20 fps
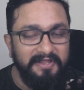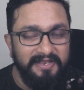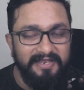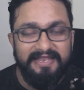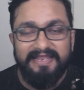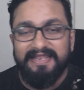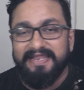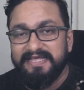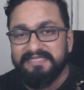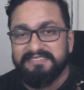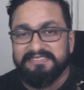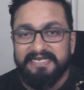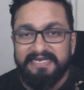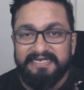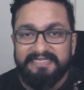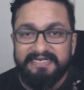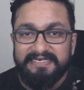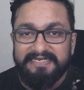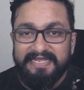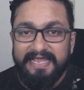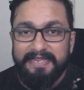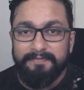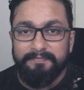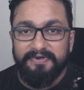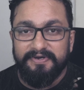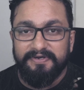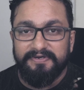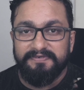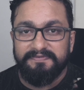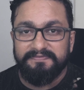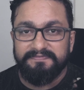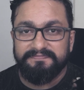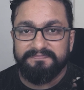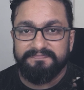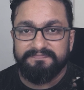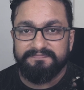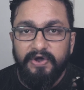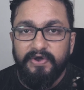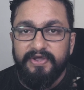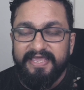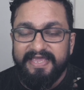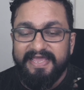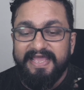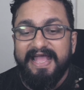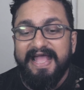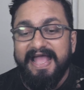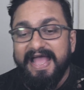let's hit the timer. Okay,